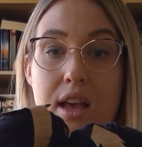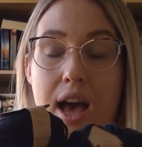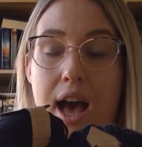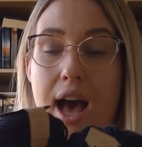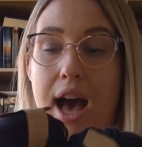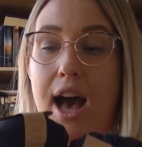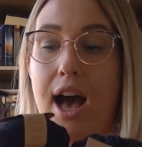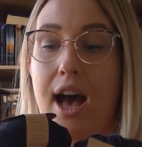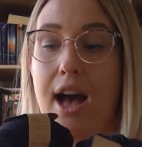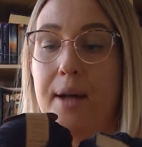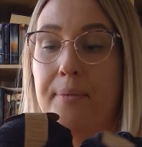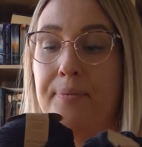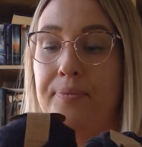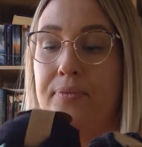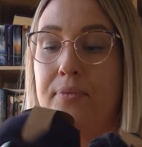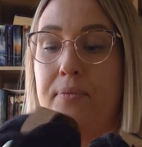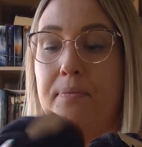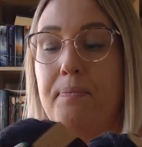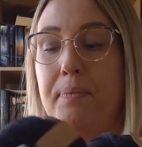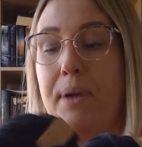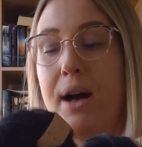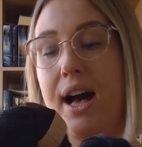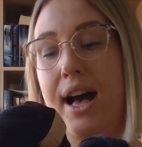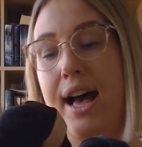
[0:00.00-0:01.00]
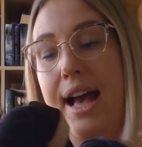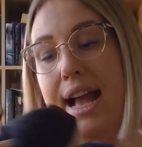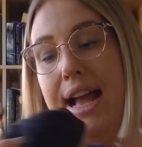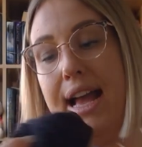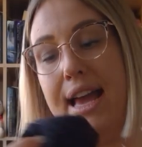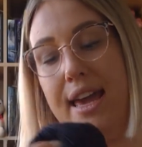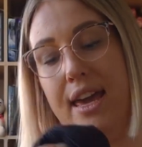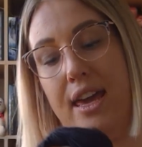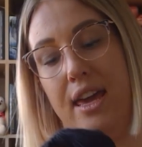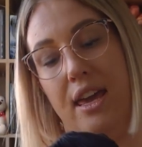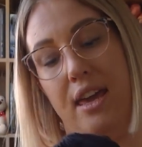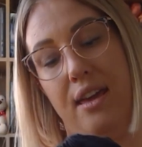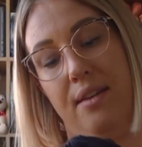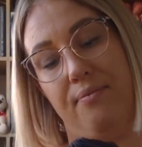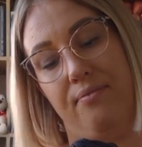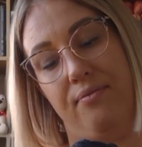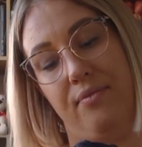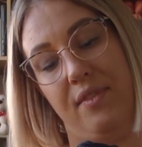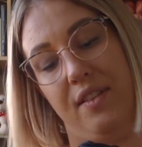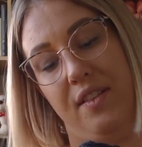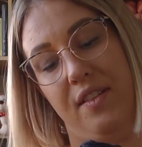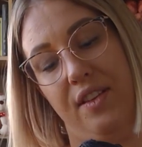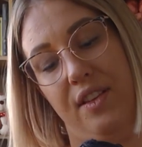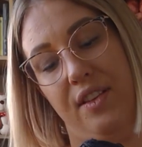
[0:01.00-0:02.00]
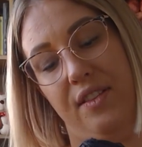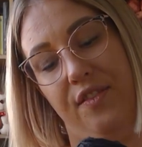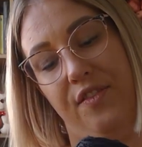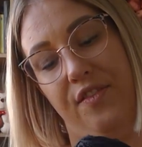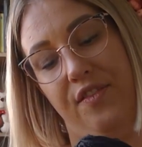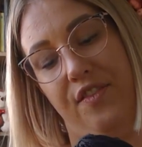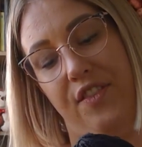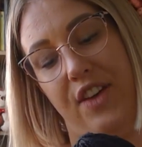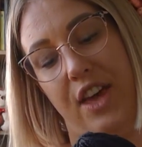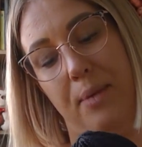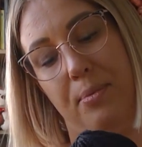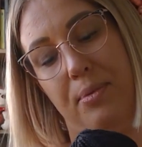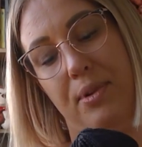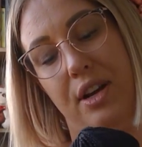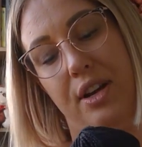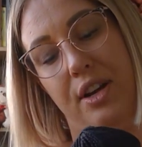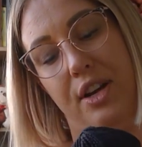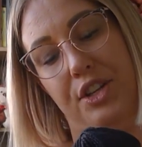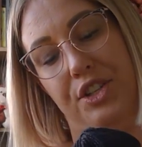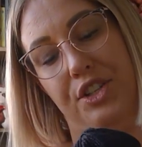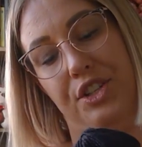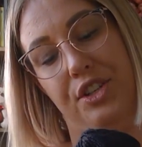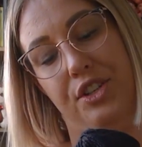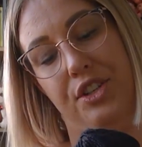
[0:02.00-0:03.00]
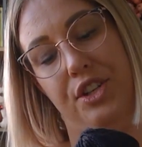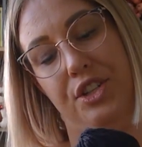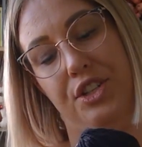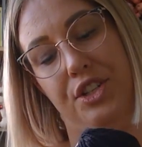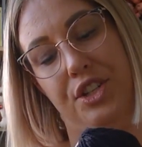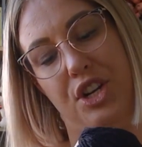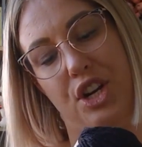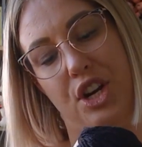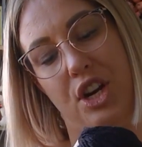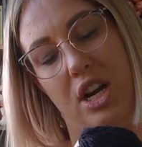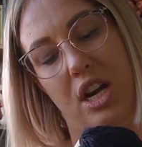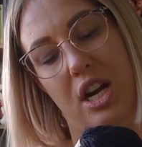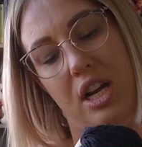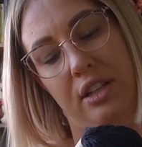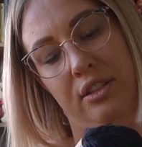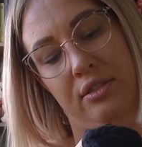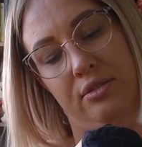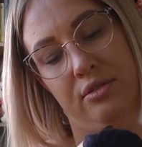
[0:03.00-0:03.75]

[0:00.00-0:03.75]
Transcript: by Fibra Natura.